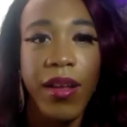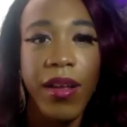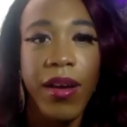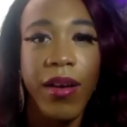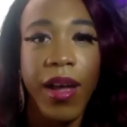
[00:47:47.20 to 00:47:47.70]

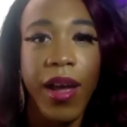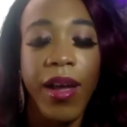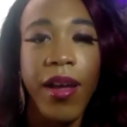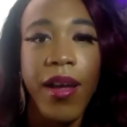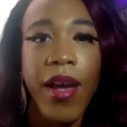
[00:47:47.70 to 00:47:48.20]
Okay.
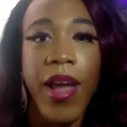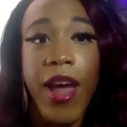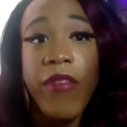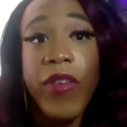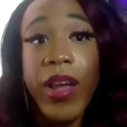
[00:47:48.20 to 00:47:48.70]
And
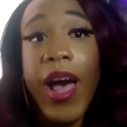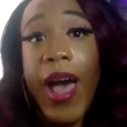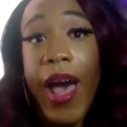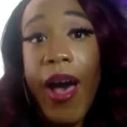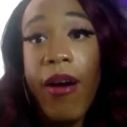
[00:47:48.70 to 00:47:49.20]
I feel like I
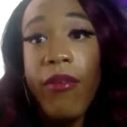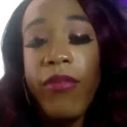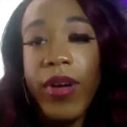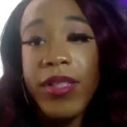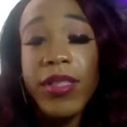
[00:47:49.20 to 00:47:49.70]
have
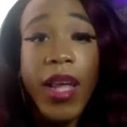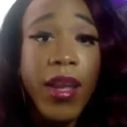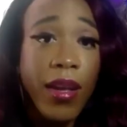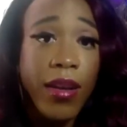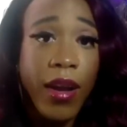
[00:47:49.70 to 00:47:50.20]
a
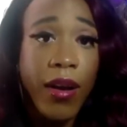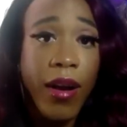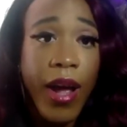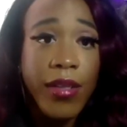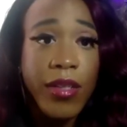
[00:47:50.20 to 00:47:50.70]
stake in there
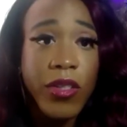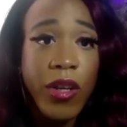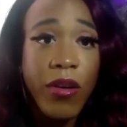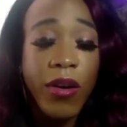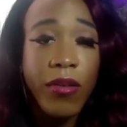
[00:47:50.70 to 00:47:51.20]
as a
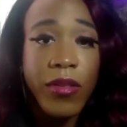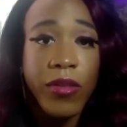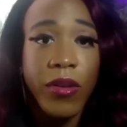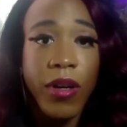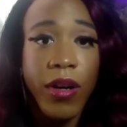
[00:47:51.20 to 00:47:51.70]
show host
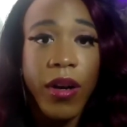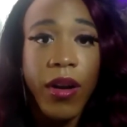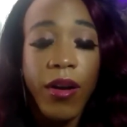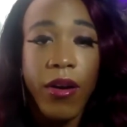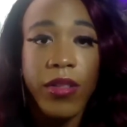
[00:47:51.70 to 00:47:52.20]
or
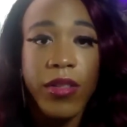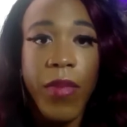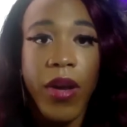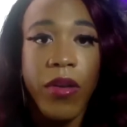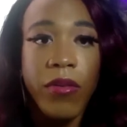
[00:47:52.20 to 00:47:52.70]

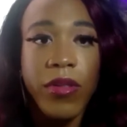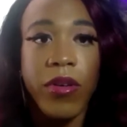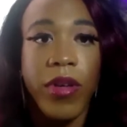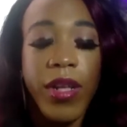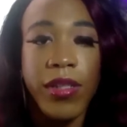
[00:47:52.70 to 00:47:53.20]
somebody who's
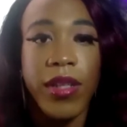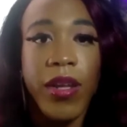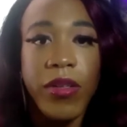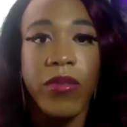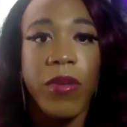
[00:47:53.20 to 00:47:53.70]
on that
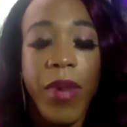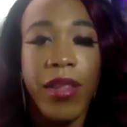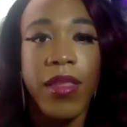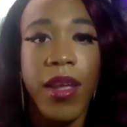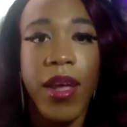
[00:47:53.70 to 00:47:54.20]
stage doing my
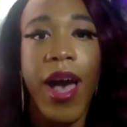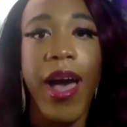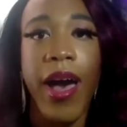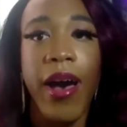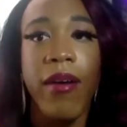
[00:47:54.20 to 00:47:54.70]
thing. I
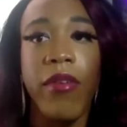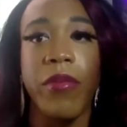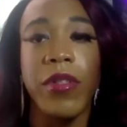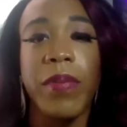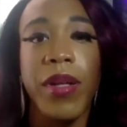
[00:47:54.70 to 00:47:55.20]
have a
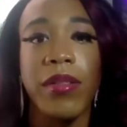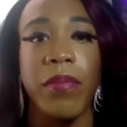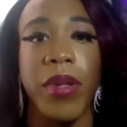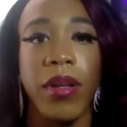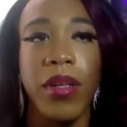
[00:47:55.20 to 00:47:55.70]

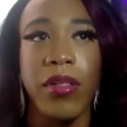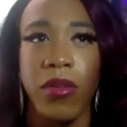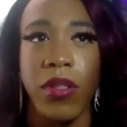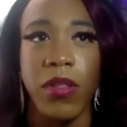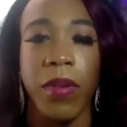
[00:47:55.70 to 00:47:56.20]
responsibility,
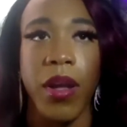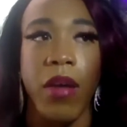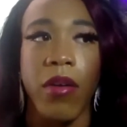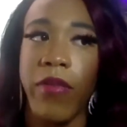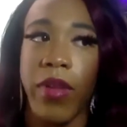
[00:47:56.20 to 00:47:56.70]
so to speak. I
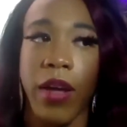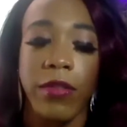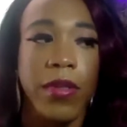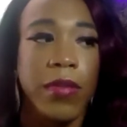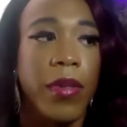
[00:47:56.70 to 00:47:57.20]
don't have a lot of
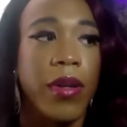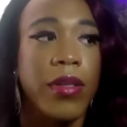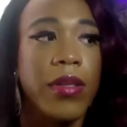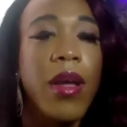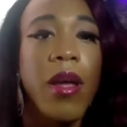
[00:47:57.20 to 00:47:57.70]

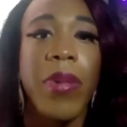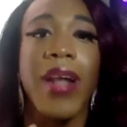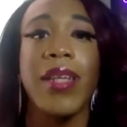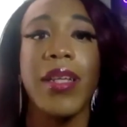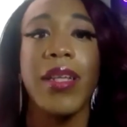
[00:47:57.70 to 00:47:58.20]
responsibilities, but I
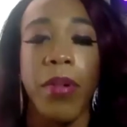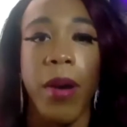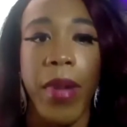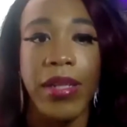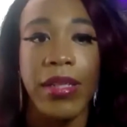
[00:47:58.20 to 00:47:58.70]
take that
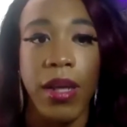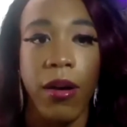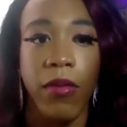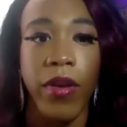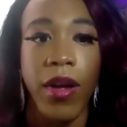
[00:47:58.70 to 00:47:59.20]
upon
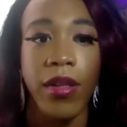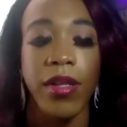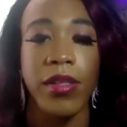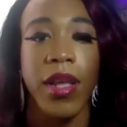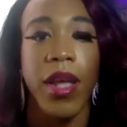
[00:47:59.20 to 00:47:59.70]
myself
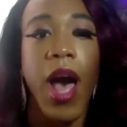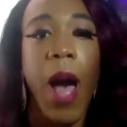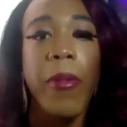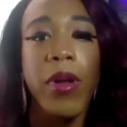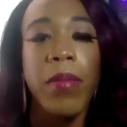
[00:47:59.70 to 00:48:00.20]
to say,
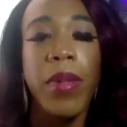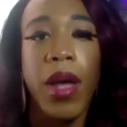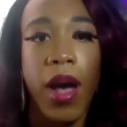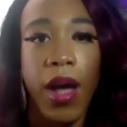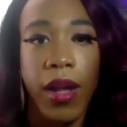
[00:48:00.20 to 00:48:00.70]
I'm going to be
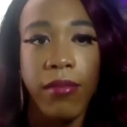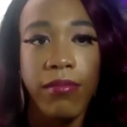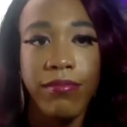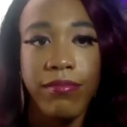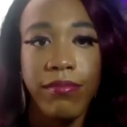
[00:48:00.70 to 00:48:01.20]
kind.
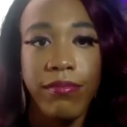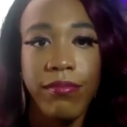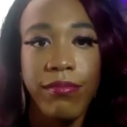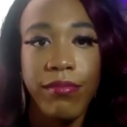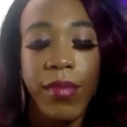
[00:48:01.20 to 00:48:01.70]

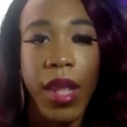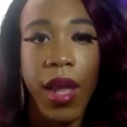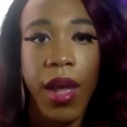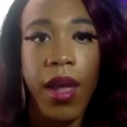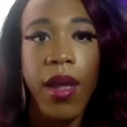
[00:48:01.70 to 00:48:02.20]

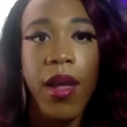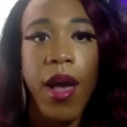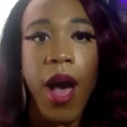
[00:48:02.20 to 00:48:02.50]
Okay. I'm